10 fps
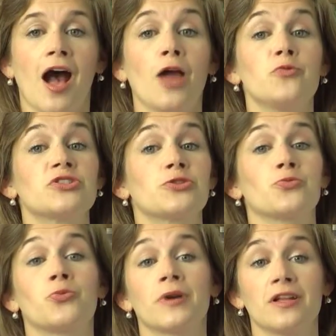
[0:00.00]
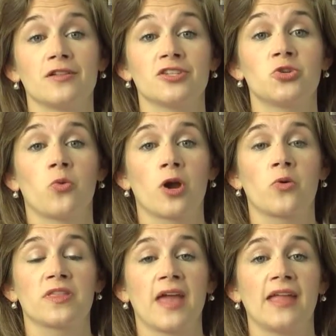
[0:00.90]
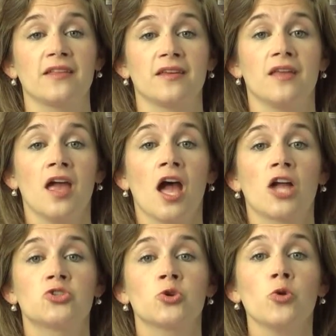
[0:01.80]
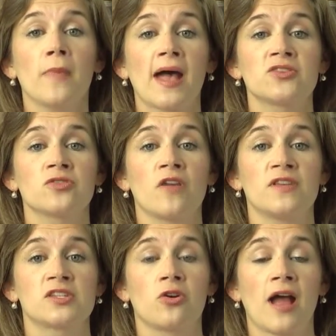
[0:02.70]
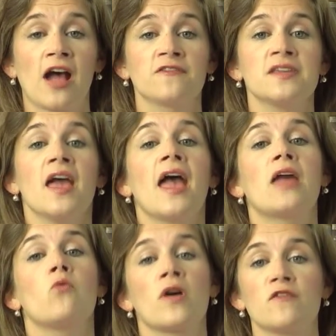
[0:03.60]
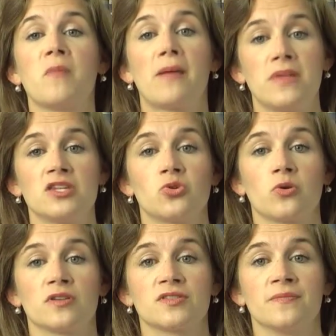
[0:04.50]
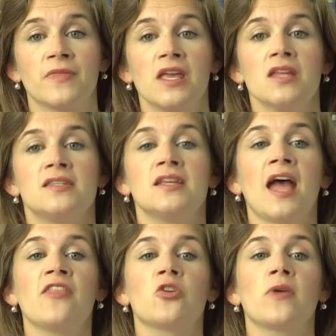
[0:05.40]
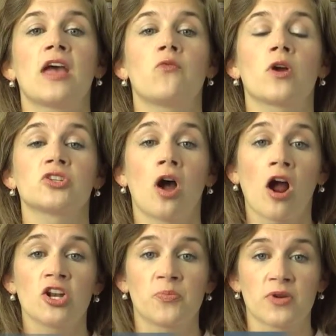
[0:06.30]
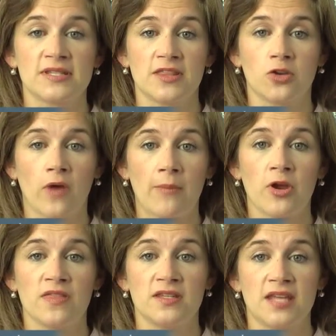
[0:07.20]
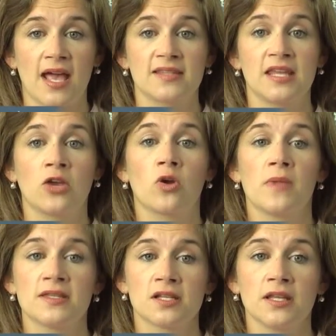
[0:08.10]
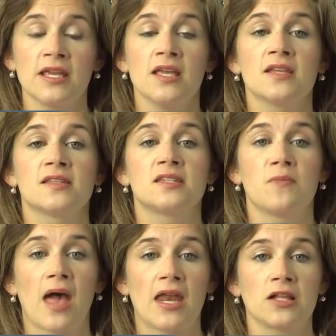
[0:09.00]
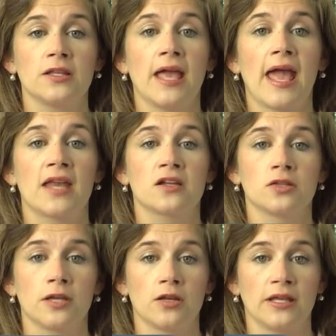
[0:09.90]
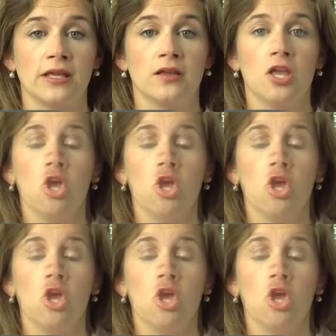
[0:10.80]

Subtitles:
I was thrilled to work with Gaylan, a true master of his craft and one of my mentors. Together, we have worked hard to present the grammar in the text incrementally, systematically, and clearly.